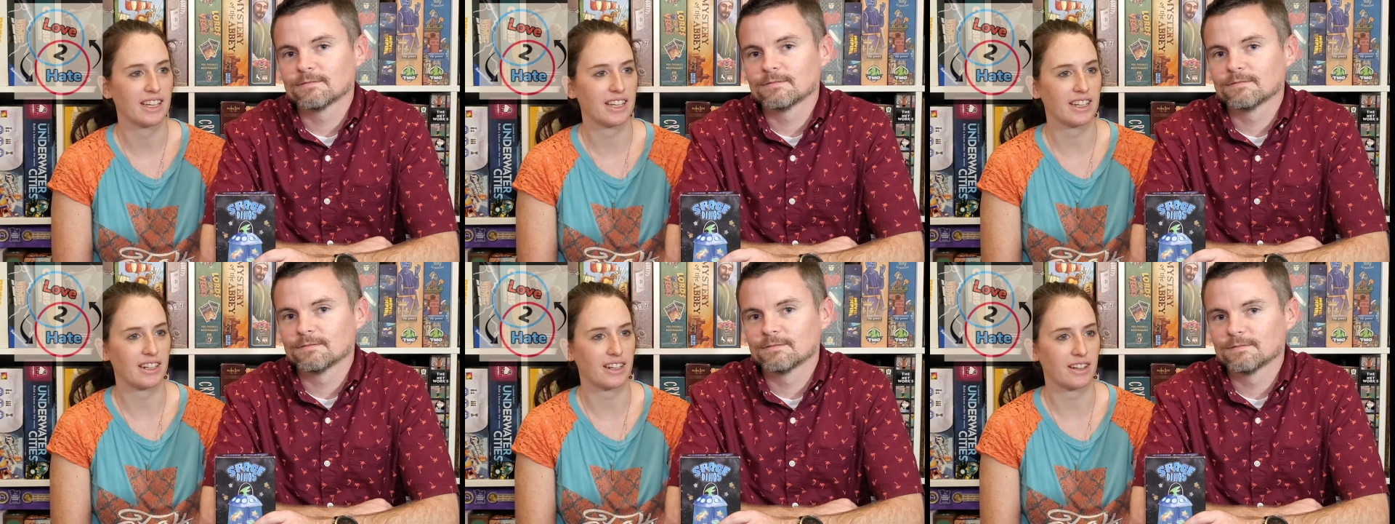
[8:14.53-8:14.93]

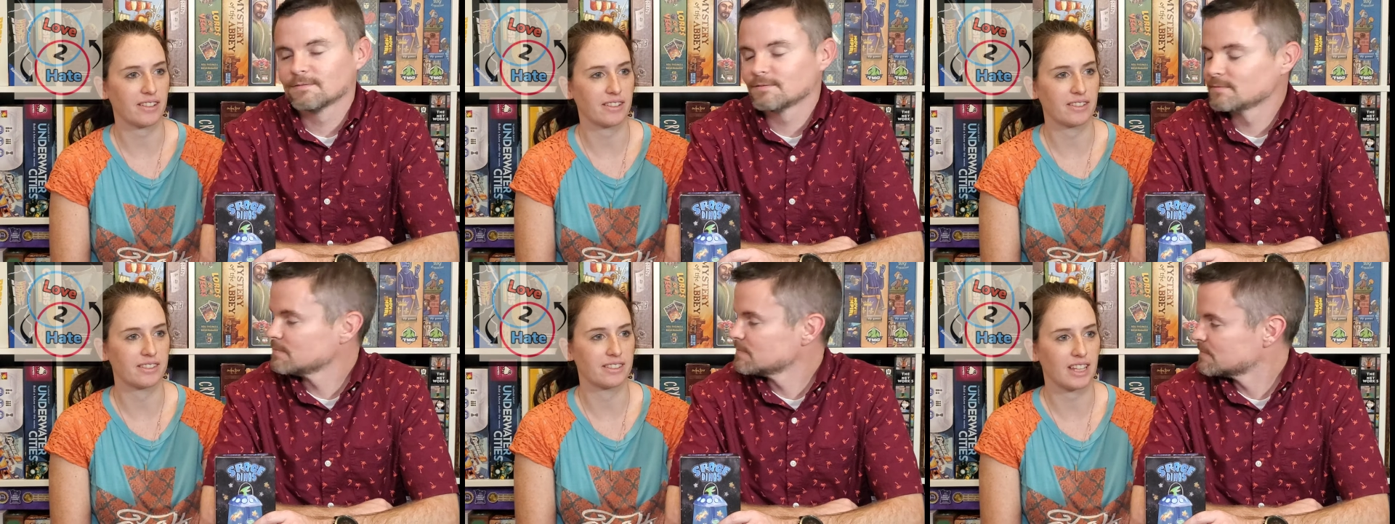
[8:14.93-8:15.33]
Speaker 1: you
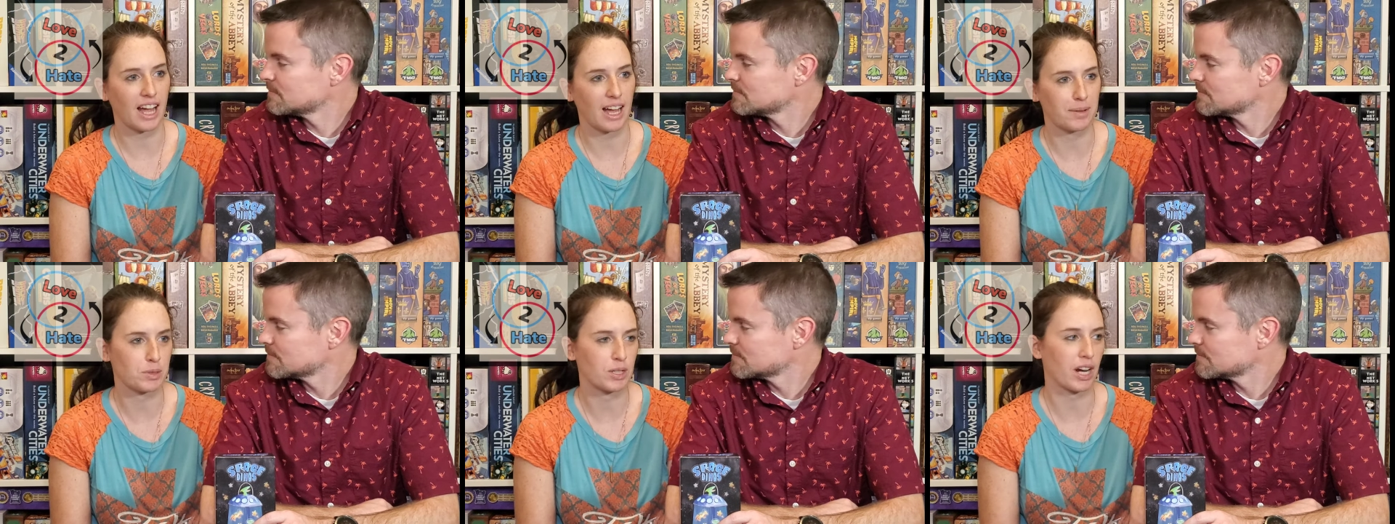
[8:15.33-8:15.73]
know, the
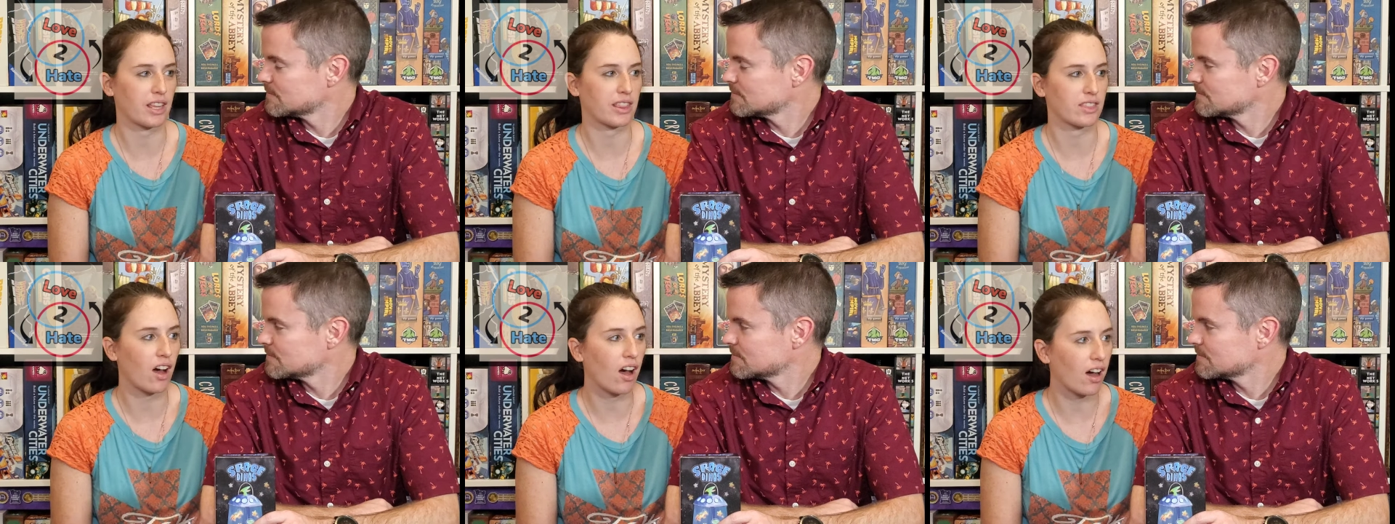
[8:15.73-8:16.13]

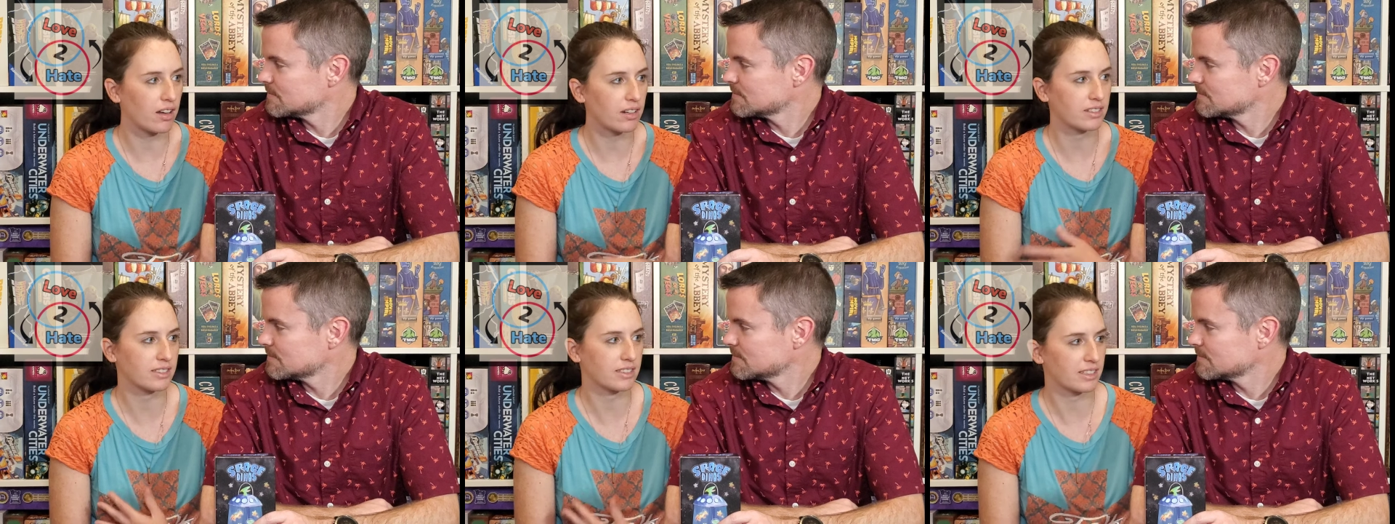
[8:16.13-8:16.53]
abstract
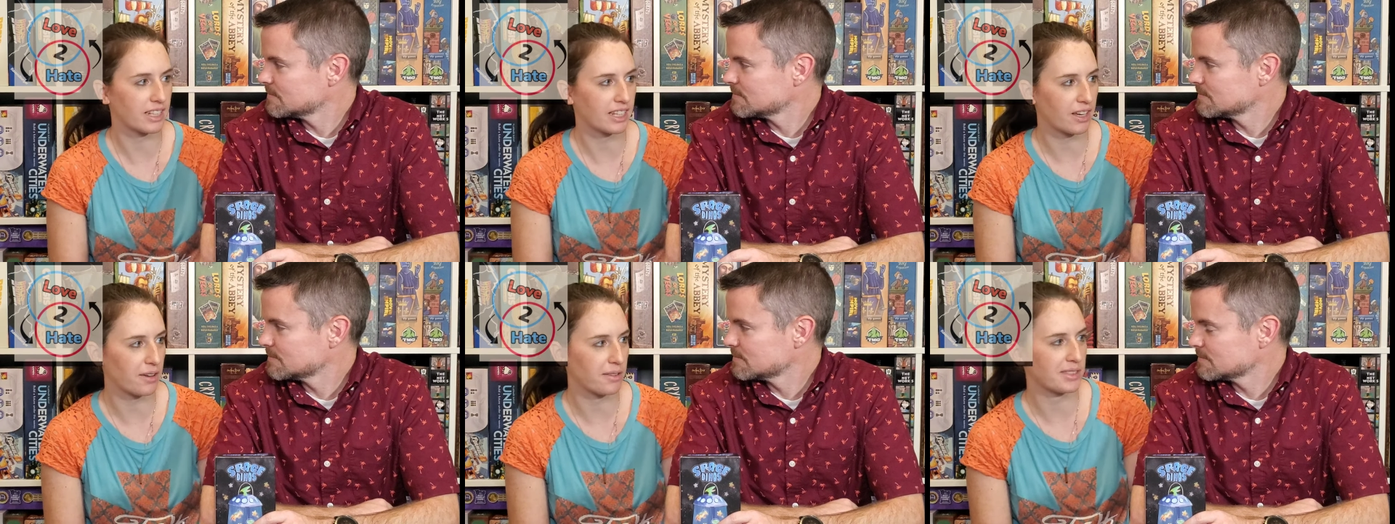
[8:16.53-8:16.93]
thought
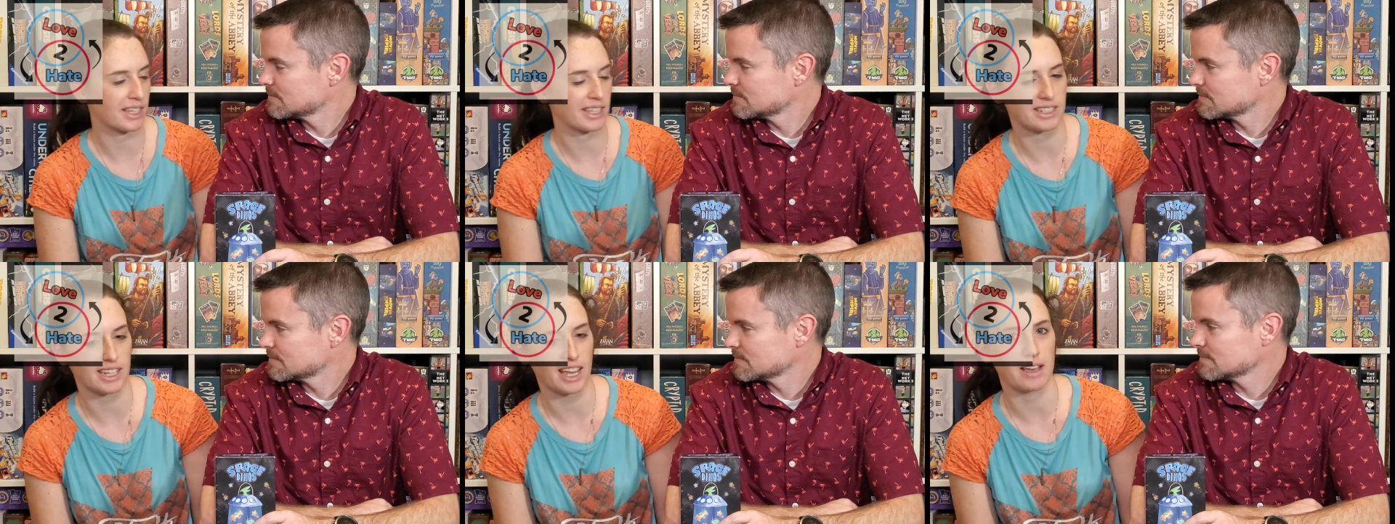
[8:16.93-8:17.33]
that goes
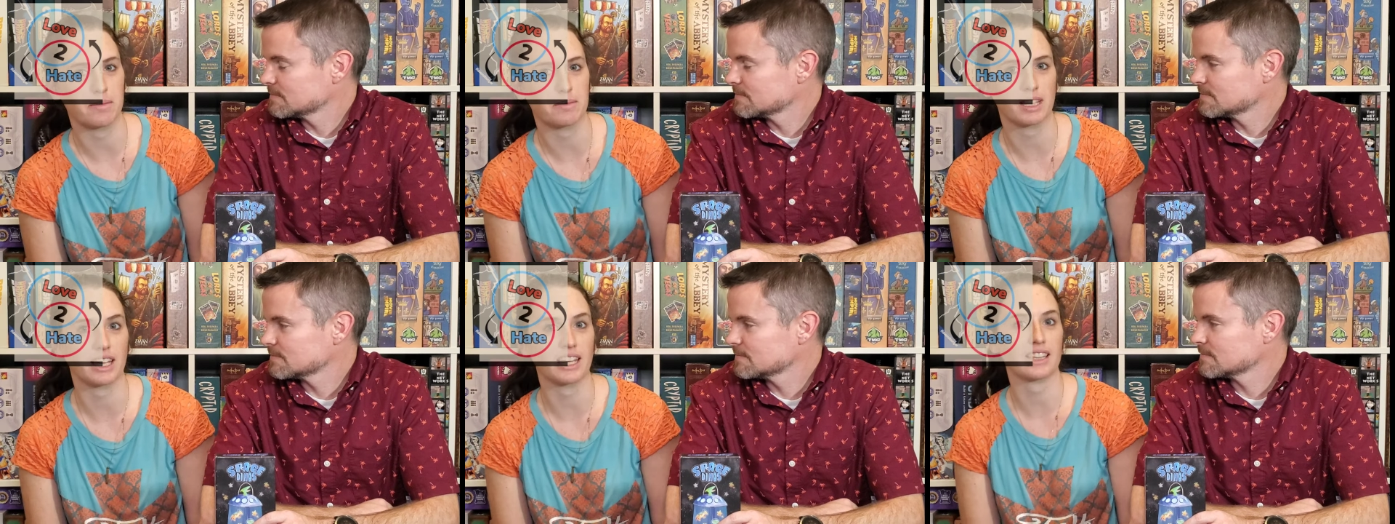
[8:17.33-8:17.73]
into
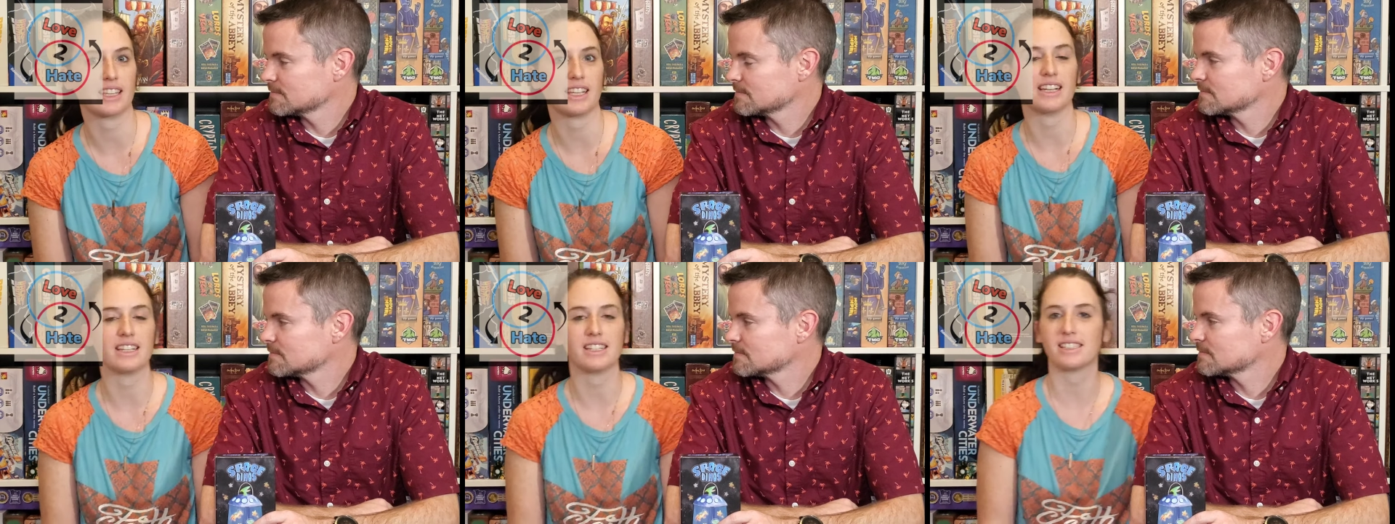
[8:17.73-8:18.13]
games like
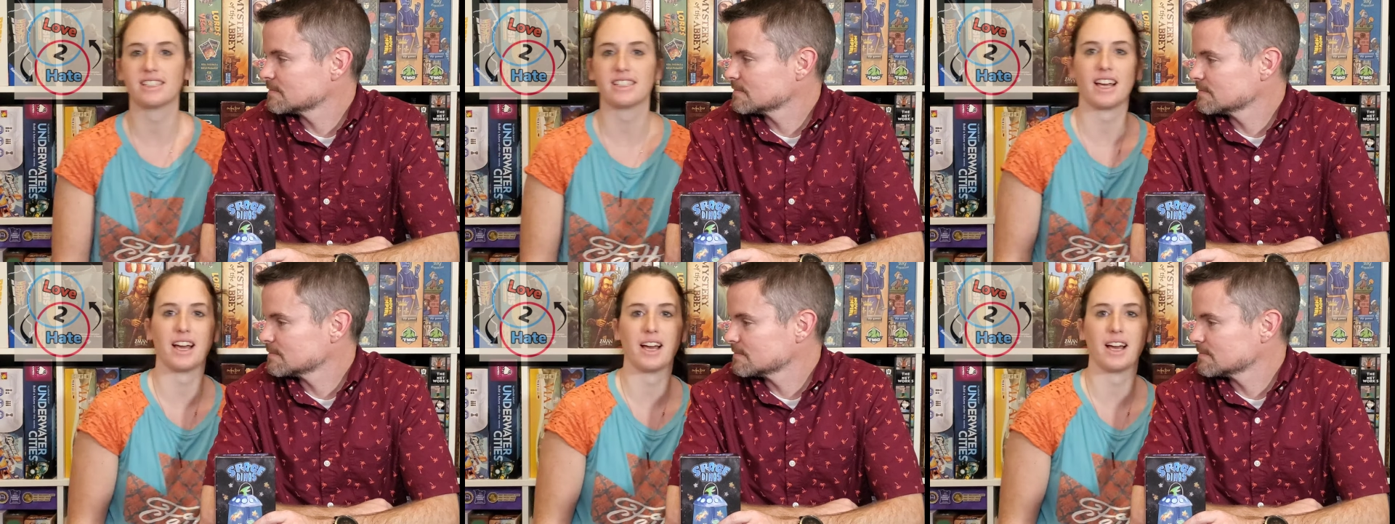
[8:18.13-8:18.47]
this.